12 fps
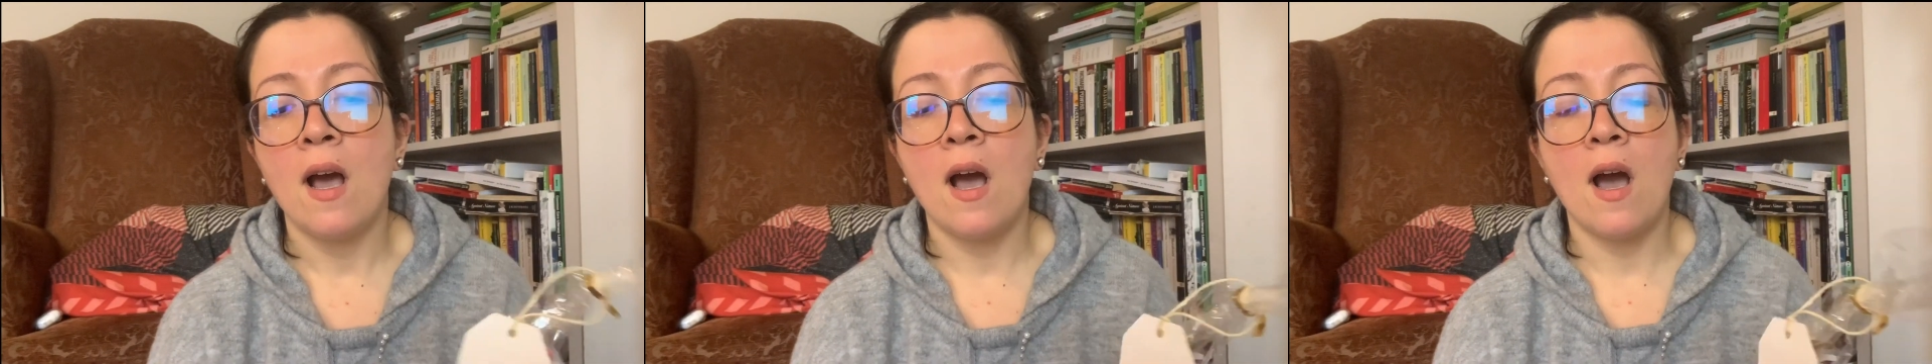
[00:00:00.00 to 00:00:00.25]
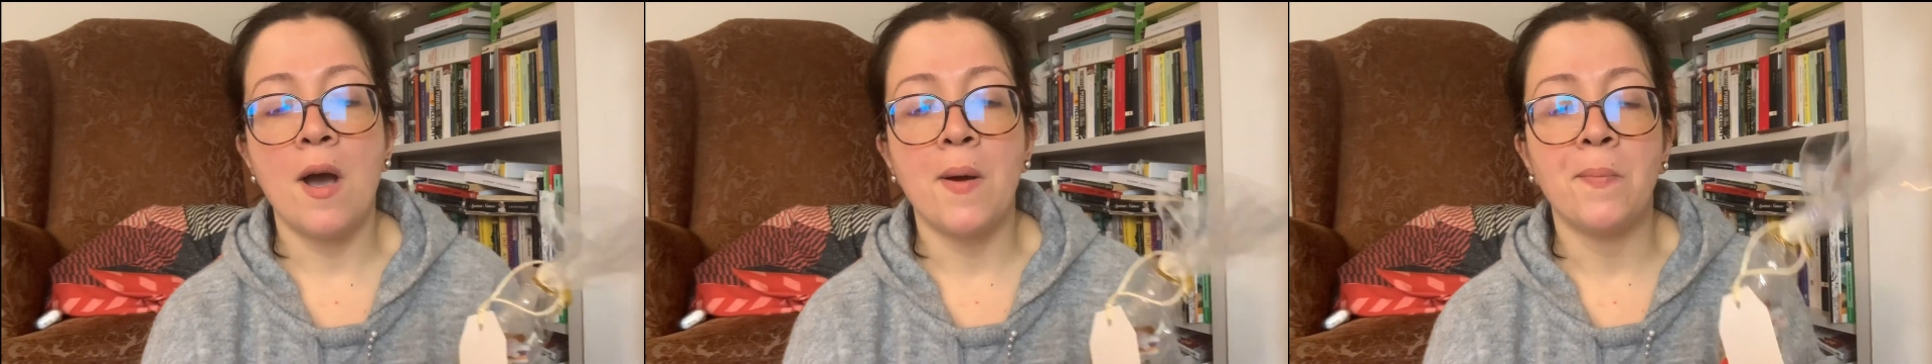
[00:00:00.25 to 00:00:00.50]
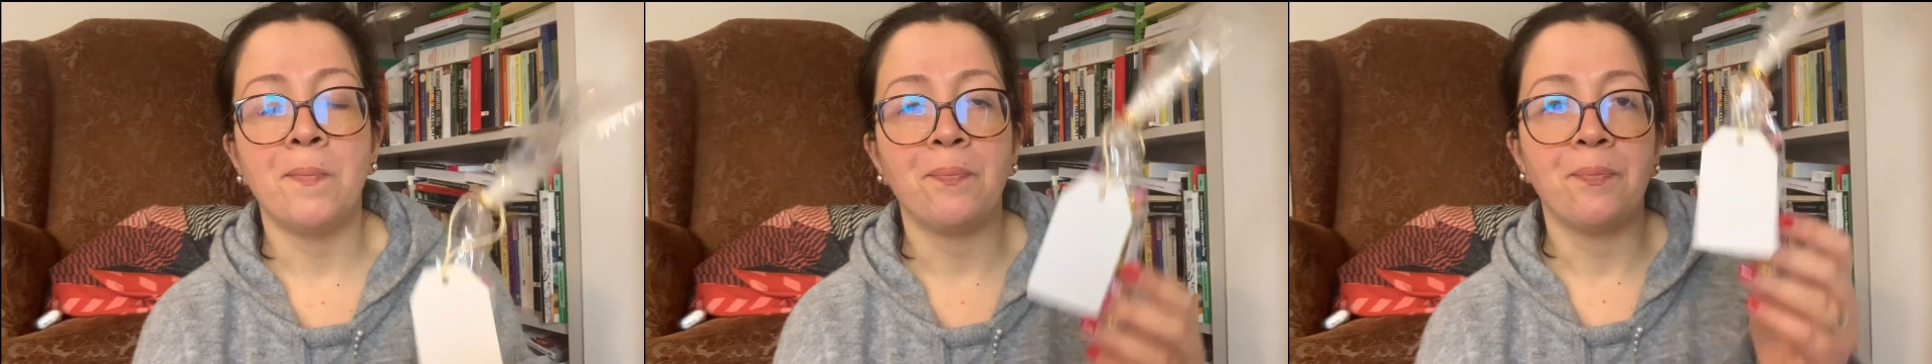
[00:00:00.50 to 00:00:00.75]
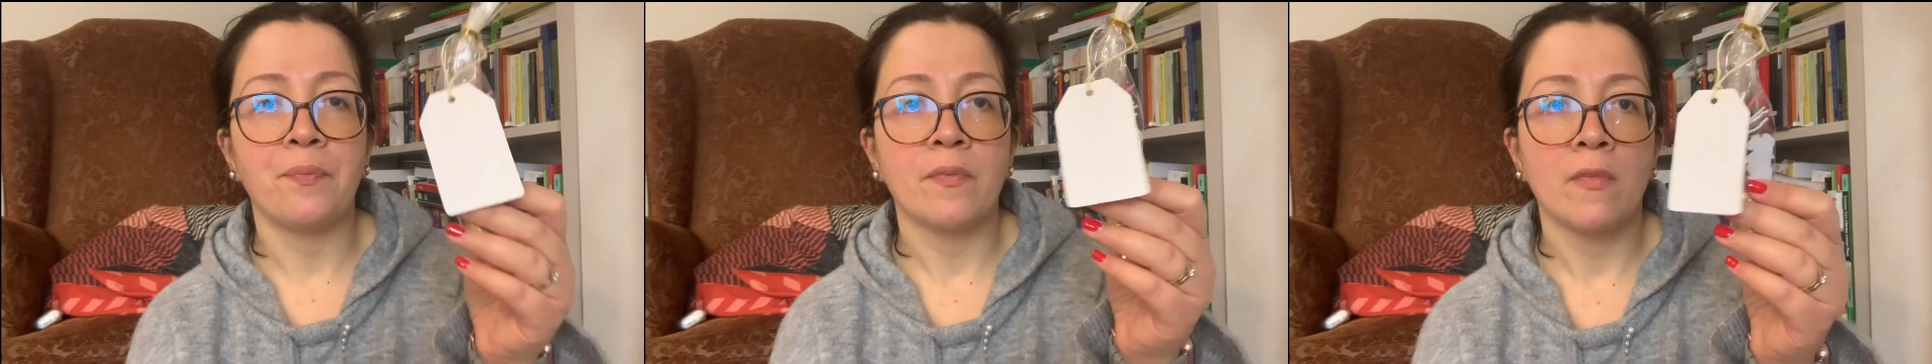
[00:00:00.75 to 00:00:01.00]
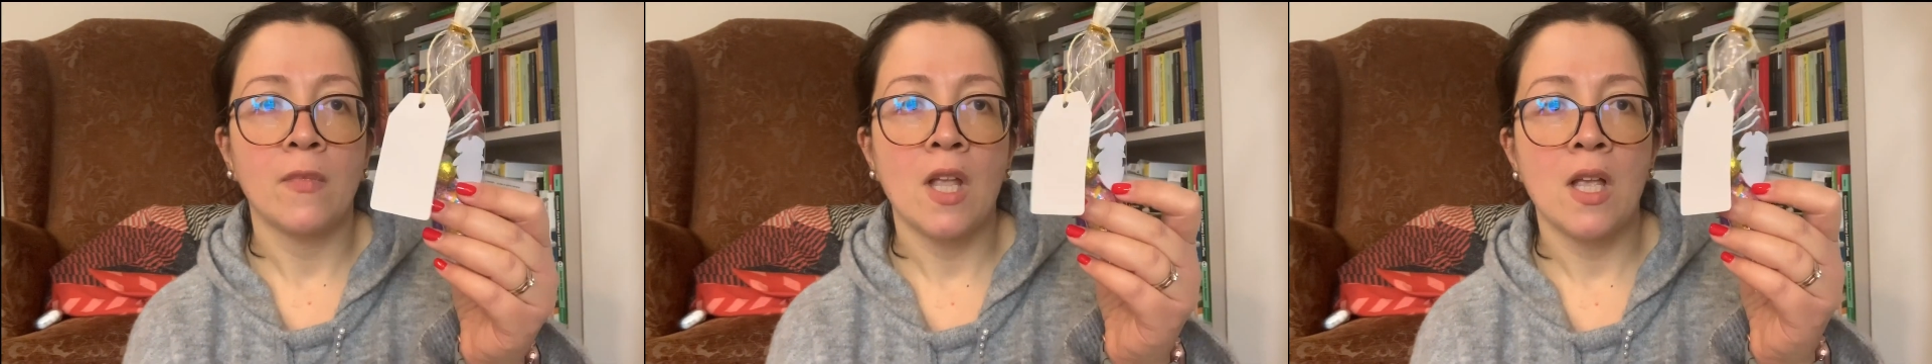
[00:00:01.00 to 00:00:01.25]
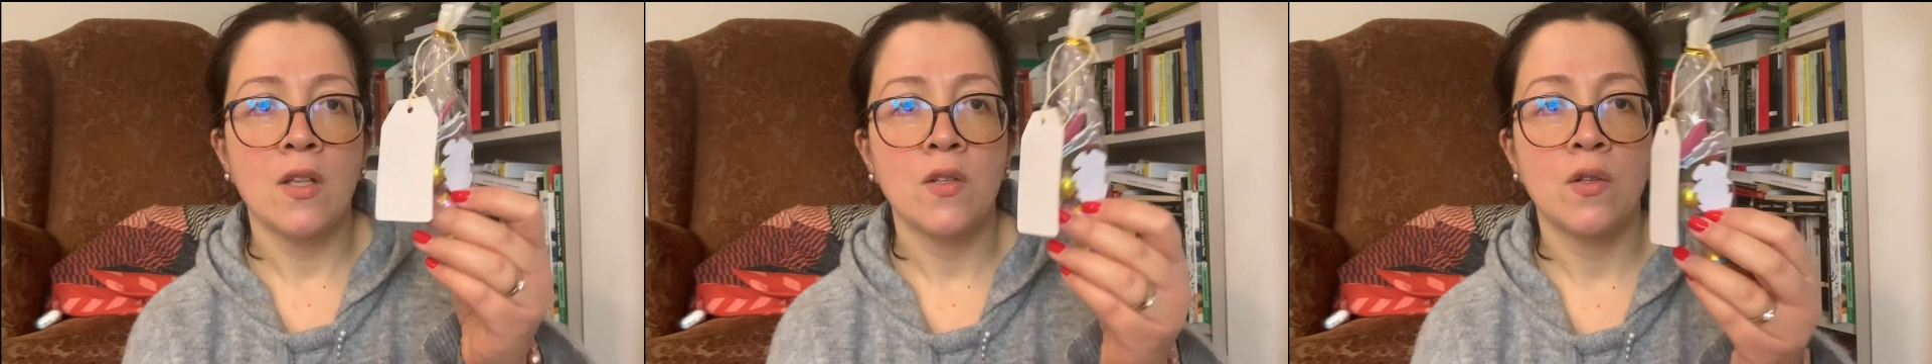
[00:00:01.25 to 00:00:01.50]

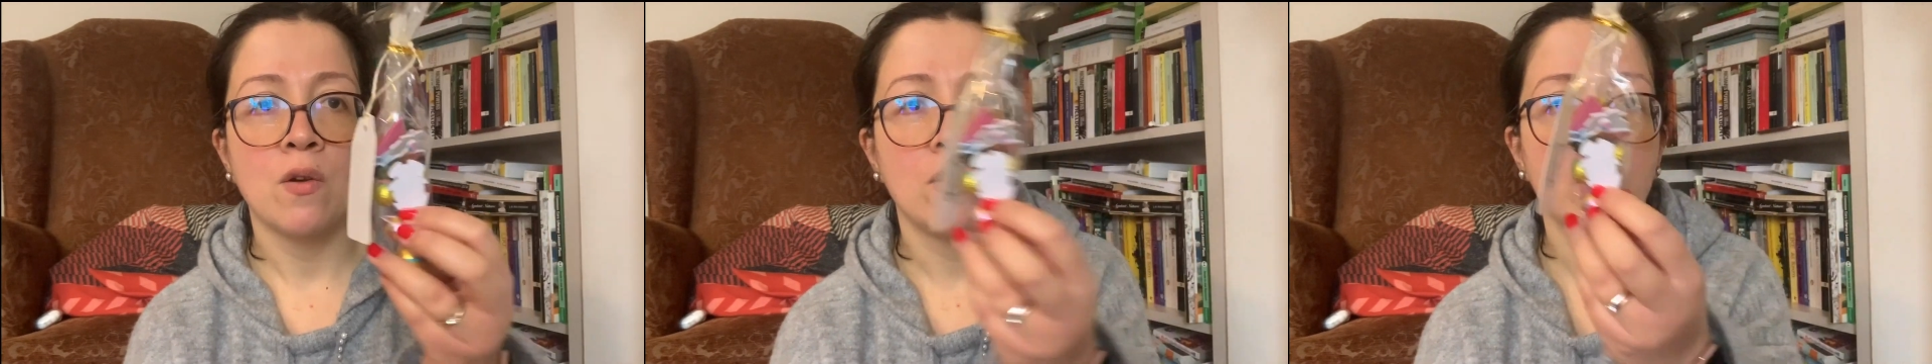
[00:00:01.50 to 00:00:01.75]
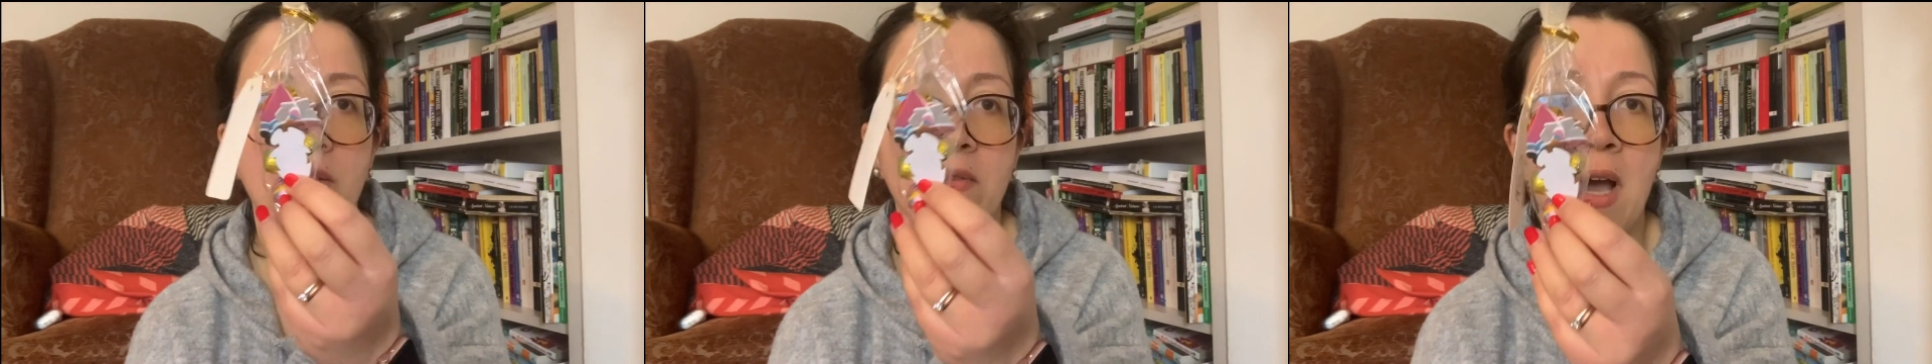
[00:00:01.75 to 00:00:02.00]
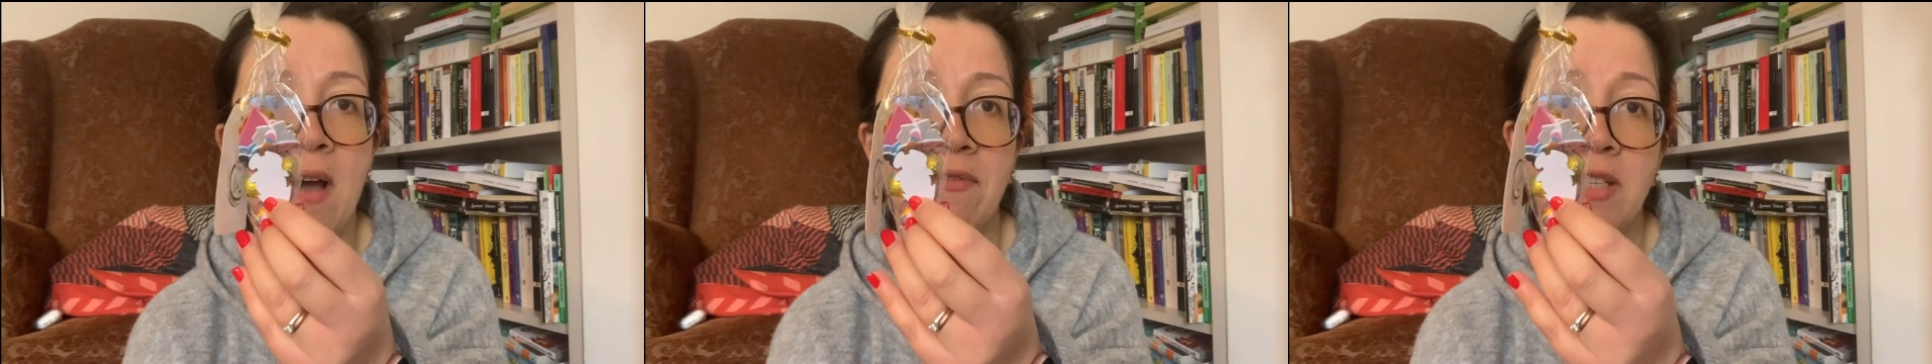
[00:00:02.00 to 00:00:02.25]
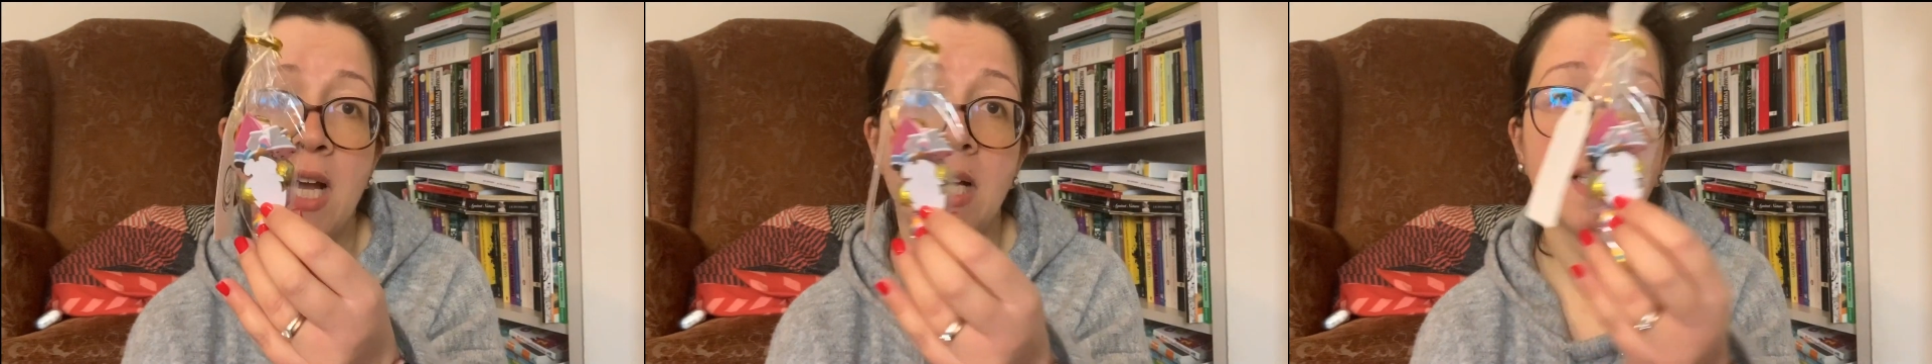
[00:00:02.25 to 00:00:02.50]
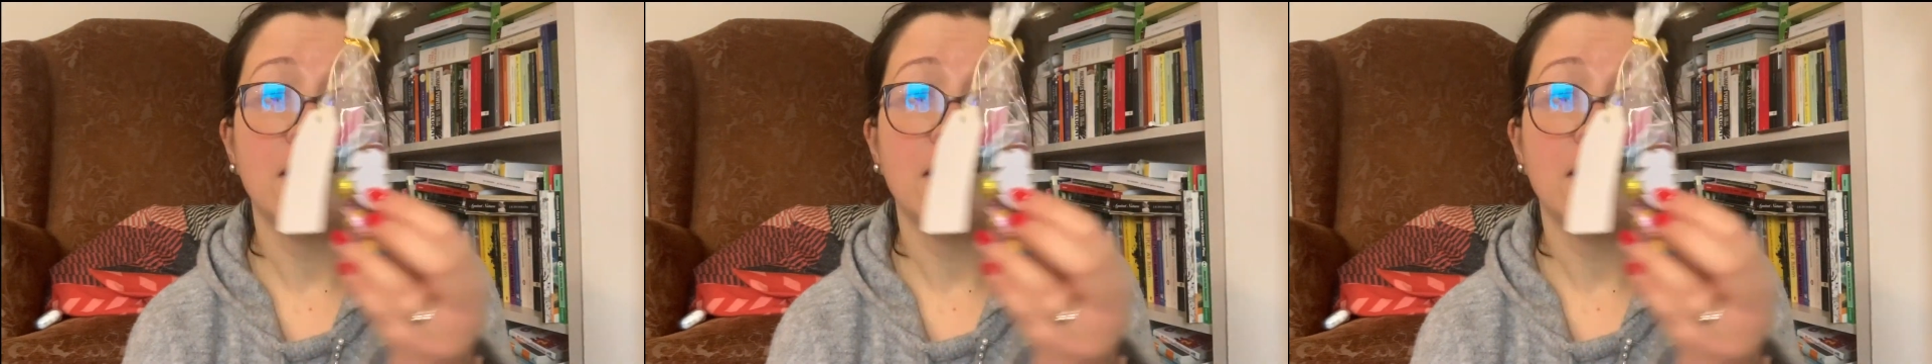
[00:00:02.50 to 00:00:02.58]
So you have that,